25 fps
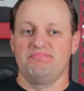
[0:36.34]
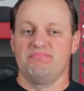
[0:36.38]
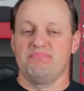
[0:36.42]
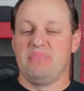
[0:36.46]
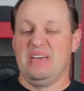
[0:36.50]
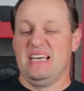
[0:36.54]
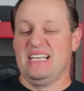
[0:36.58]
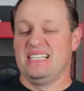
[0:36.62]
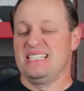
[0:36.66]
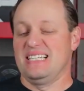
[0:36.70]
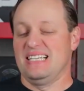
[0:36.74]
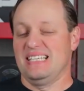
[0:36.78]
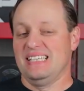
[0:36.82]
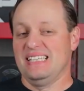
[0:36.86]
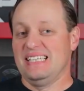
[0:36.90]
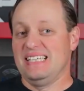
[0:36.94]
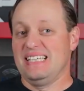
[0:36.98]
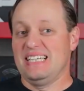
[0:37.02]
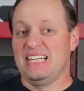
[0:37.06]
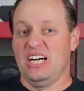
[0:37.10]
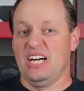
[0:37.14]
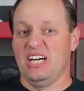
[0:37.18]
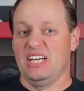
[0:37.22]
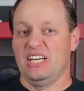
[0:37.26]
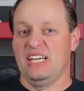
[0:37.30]
basically
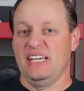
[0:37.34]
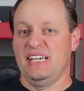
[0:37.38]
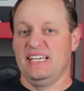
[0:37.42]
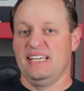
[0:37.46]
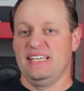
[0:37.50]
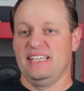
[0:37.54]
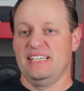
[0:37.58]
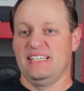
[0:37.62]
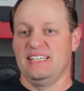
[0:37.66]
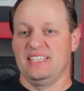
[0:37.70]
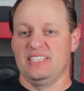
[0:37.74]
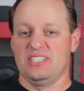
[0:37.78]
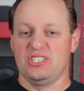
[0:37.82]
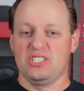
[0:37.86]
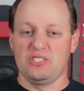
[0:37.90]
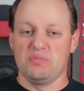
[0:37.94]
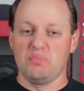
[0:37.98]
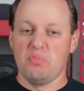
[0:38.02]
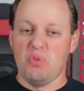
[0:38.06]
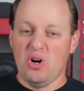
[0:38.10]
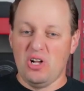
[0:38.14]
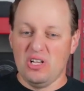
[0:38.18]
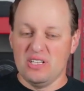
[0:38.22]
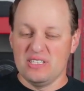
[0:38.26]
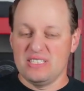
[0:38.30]
cutting
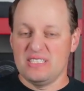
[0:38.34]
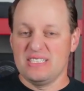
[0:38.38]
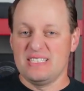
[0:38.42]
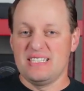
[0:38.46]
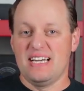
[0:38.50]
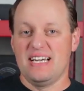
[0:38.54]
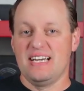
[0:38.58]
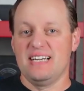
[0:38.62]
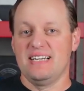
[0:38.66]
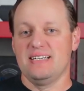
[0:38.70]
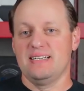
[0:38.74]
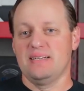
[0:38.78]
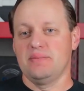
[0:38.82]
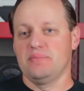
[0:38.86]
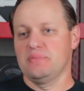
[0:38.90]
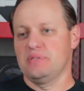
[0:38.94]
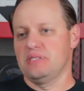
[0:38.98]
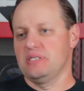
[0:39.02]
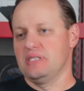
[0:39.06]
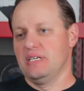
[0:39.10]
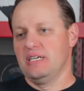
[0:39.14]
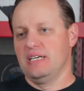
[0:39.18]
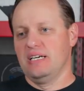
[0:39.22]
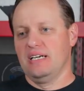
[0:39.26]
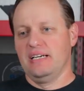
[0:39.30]
small stems,